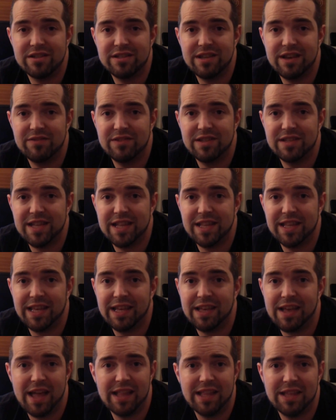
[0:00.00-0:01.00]
see if there's
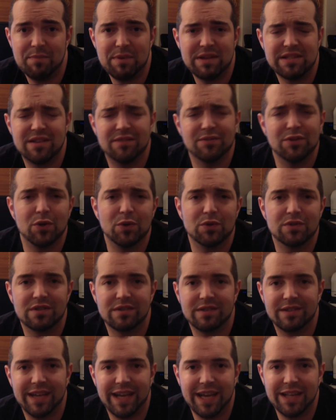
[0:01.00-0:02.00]
any bits of loot
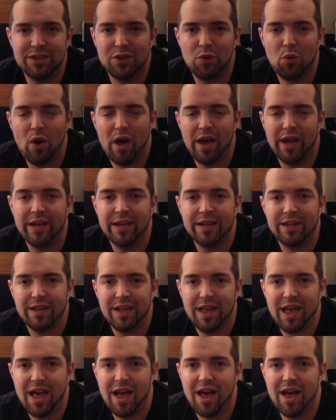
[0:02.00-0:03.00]
hidden away
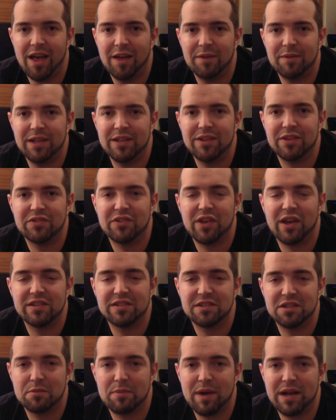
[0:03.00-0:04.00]
in the
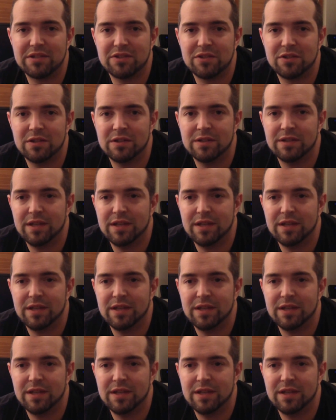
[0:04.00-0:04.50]
sides of the battle.